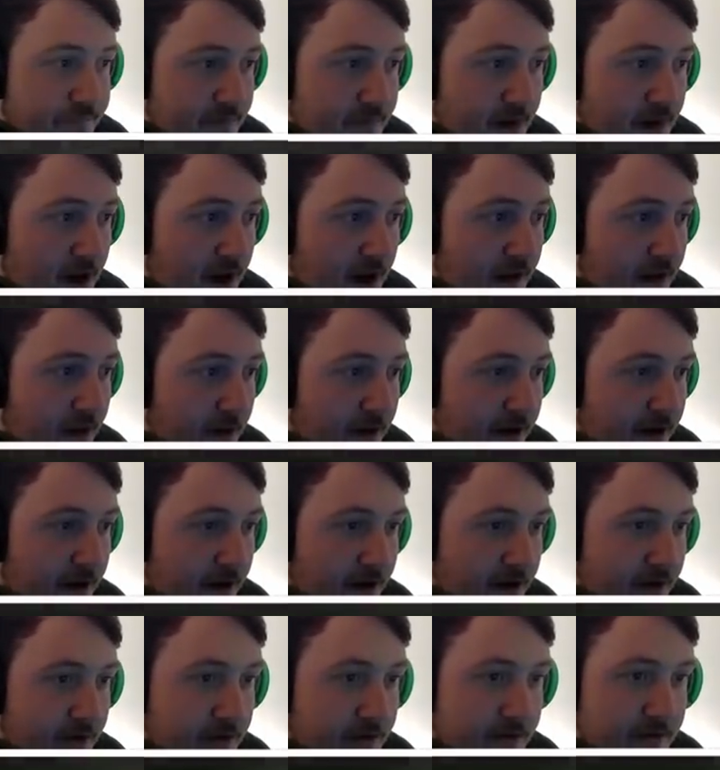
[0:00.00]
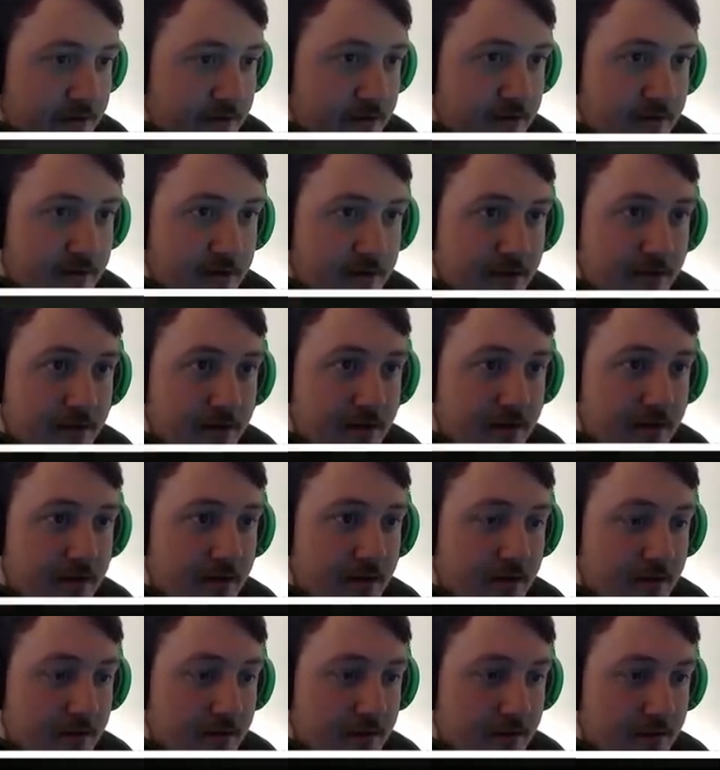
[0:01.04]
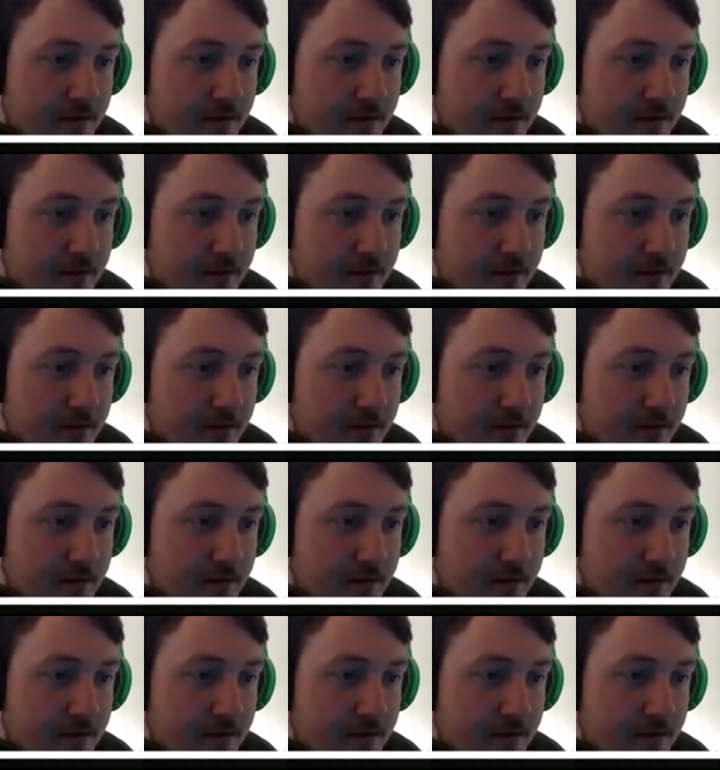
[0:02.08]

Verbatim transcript: Oh, there we go. Climb it up, down,